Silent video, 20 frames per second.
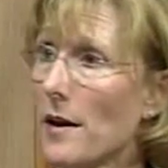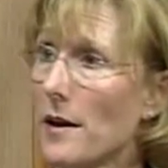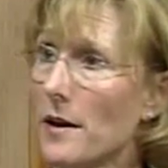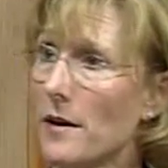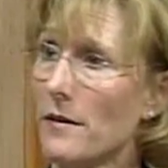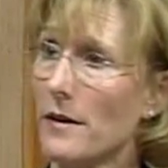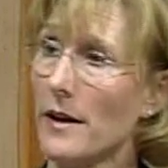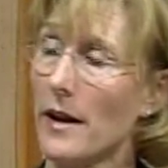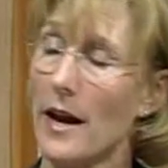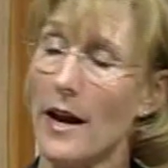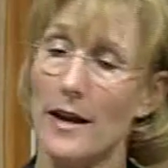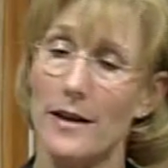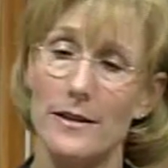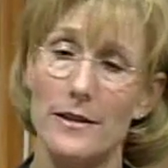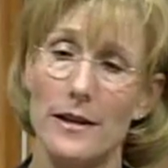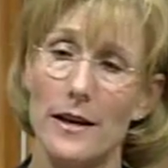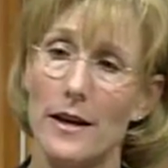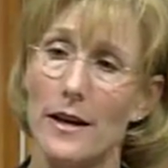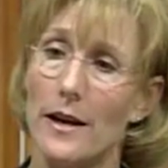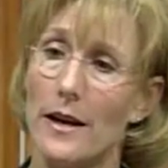hearing aids,
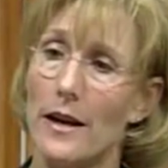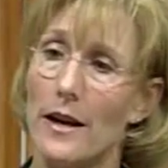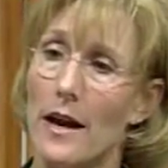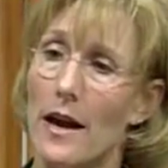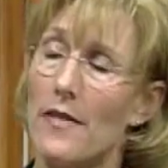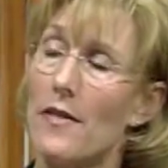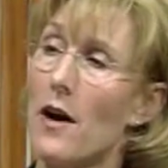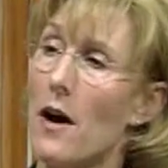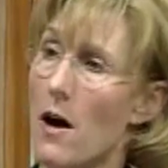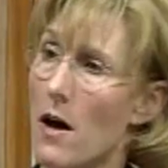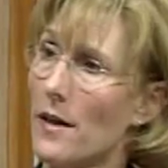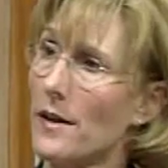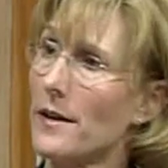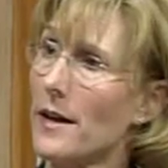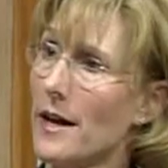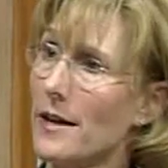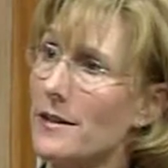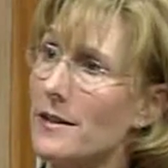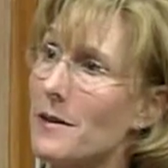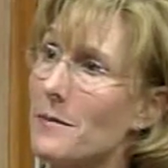and the
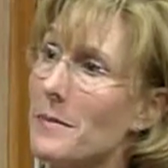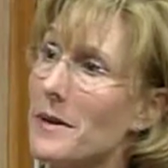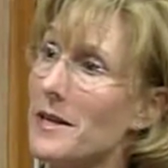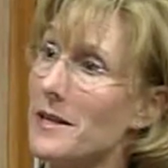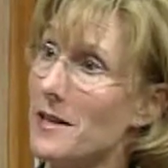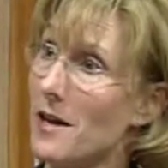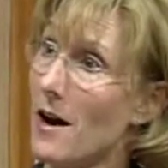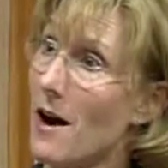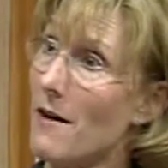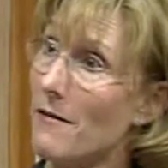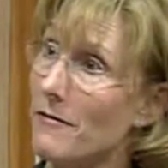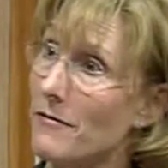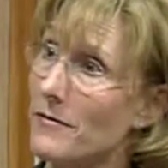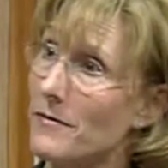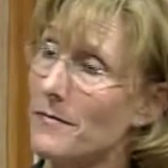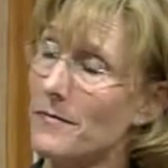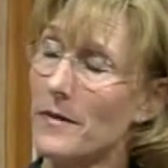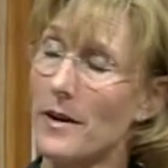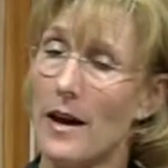holidays can be tough.